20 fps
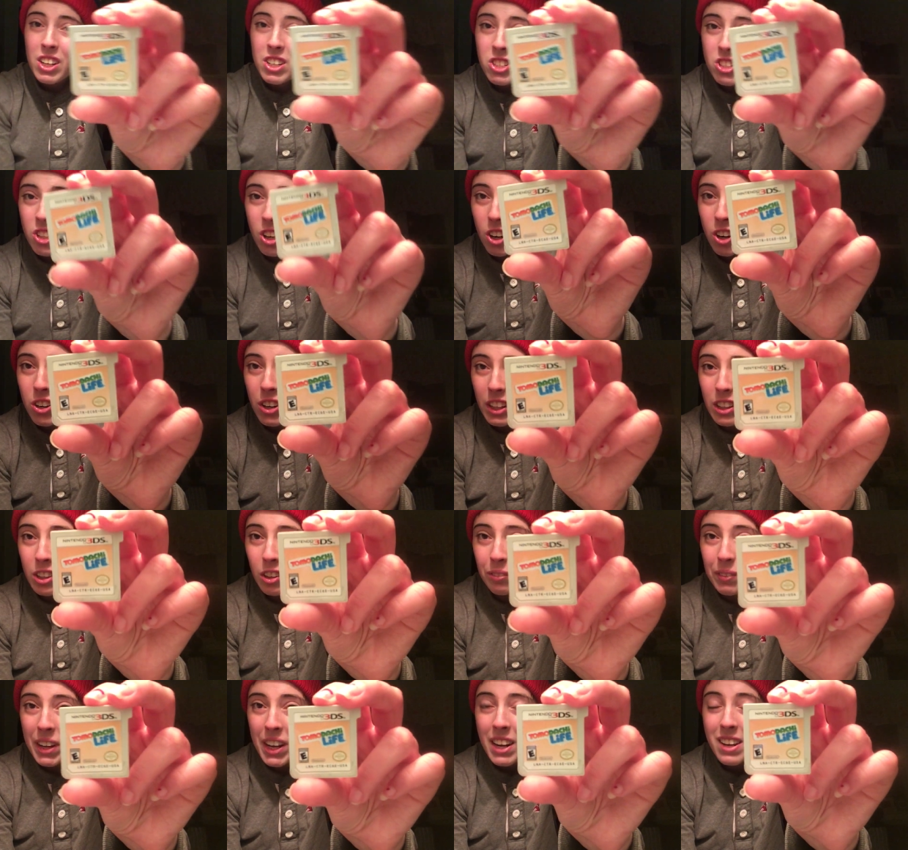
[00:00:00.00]
So you get
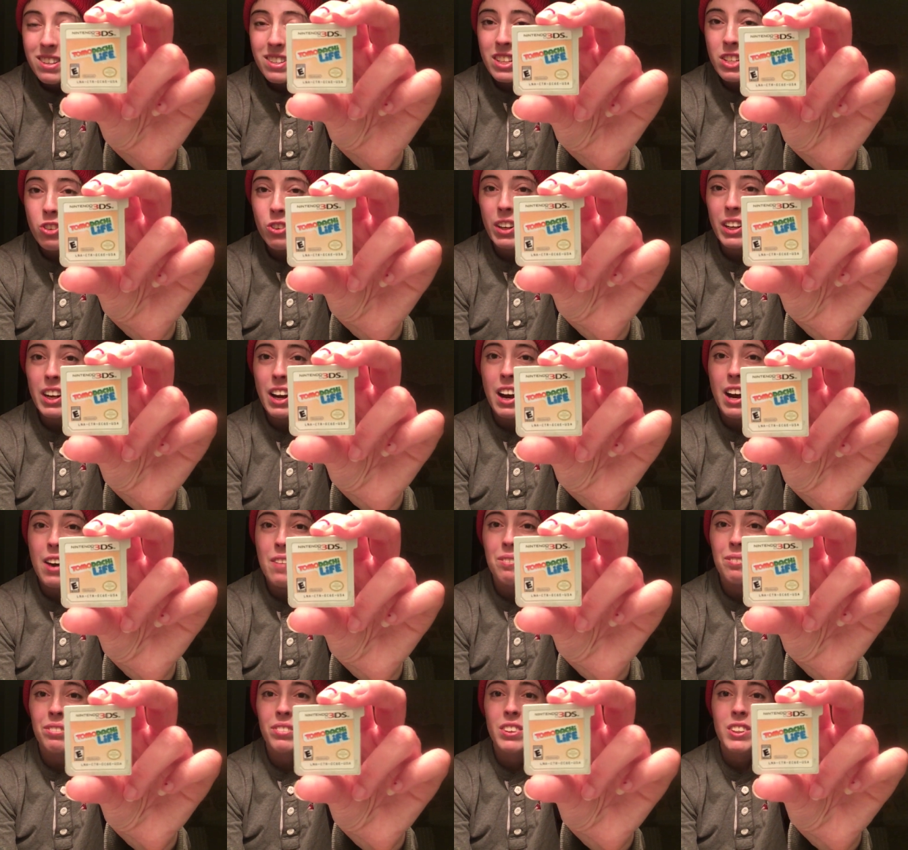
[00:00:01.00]
the Mii's and you can
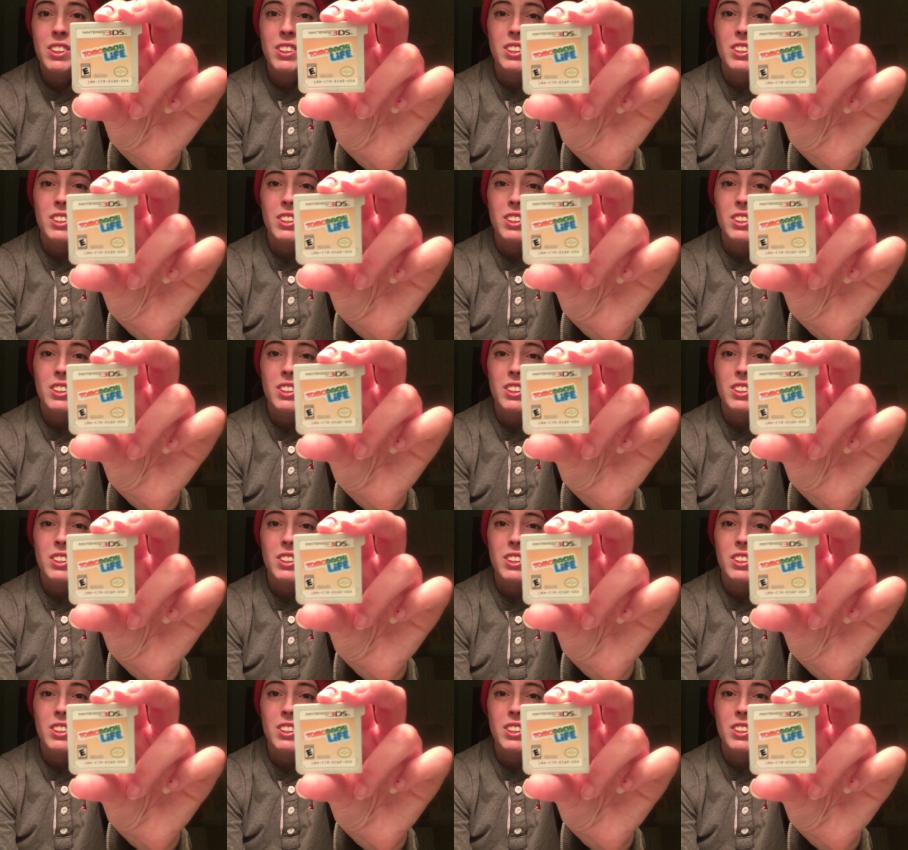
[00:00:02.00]
um,